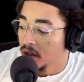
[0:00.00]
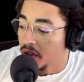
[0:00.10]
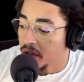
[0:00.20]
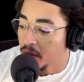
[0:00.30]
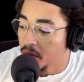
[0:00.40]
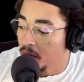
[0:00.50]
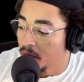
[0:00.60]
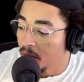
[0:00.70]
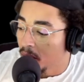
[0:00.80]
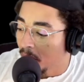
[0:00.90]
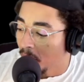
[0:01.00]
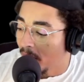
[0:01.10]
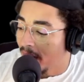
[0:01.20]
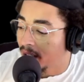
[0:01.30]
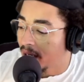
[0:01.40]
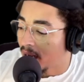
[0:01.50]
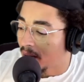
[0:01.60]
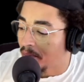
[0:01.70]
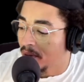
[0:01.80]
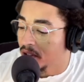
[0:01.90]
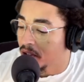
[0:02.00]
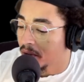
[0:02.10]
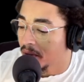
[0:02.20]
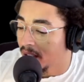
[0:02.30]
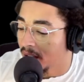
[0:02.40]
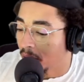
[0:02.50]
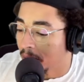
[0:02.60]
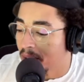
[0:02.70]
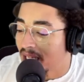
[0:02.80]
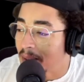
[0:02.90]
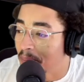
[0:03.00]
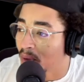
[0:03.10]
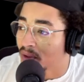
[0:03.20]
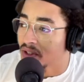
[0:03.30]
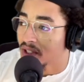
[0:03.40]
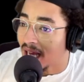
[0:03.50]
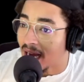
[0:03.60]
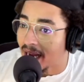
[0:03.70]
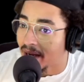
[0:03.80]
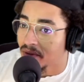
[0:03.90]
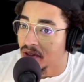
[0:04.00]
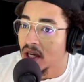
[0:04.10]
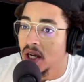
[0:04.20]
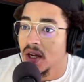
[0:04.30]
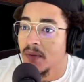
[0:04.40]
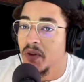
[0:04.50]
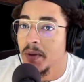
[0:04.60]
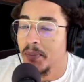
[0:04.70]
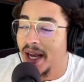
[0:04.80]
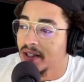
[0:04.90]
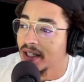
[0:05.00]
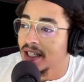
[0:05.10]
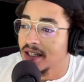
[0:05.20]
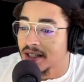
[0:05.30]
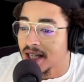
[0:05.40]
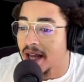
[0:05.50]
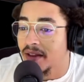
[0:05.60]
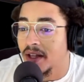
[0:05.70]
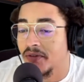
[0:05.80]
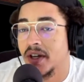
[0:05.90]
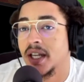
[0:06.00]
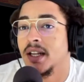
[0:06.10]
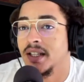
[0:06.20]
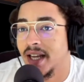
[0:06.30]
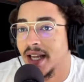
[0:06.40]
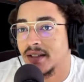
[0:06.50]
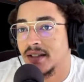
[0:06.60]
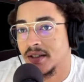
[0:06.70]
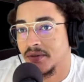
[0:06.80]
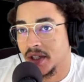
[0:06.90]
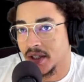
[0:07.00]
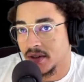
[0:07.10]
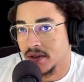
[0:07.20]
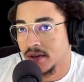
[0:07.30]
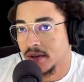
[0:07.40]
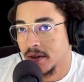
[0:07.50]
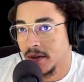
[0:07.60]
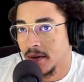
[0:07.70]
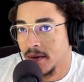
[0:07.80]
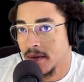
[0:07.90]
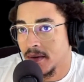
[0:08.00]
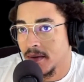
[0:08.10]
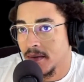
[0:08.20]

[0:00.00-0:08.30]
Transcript: You went and put your your people's lives. You basically signed their fucking death certificates. Mm-hmm.